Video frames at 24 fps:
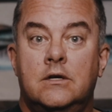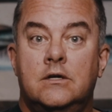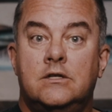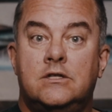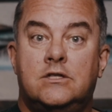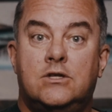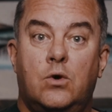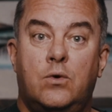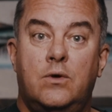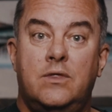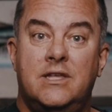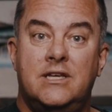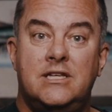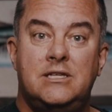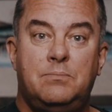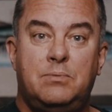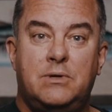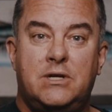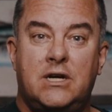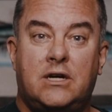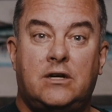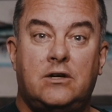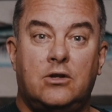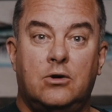So in this
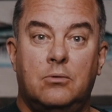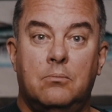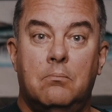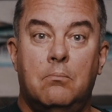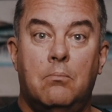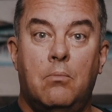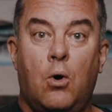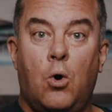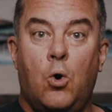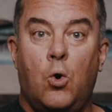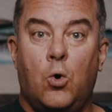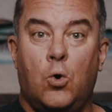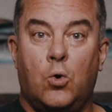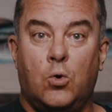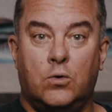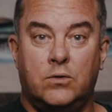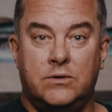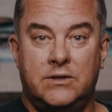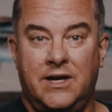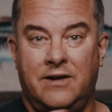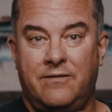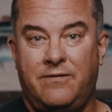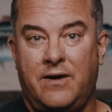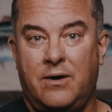particular
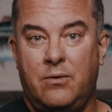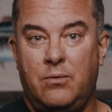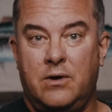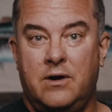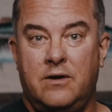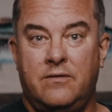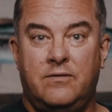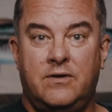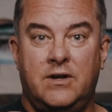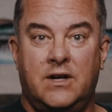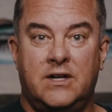mold, if I would have